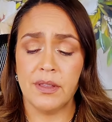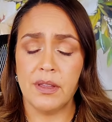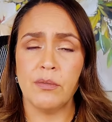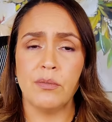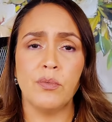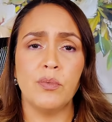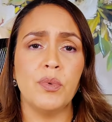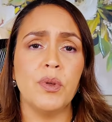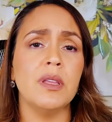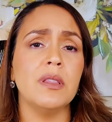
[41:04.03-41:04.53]
it
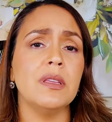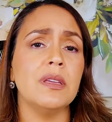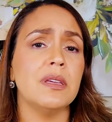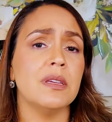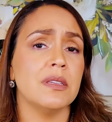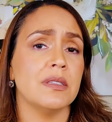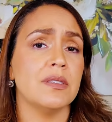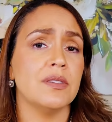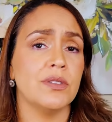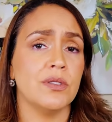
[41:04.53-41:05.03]
really
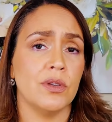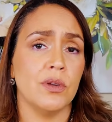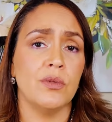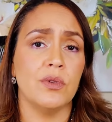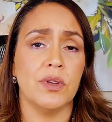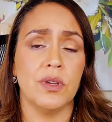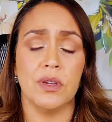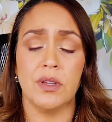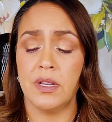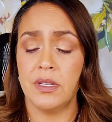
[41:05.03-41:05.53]
is so
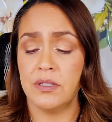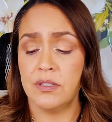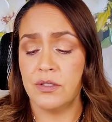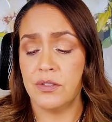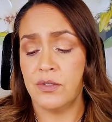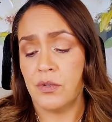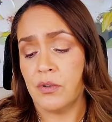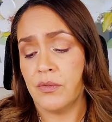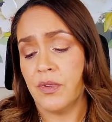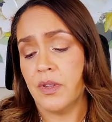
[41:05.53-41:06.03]
good and
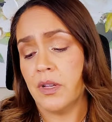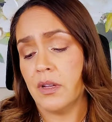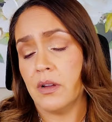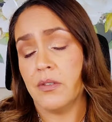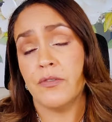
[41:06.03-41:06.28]
deserving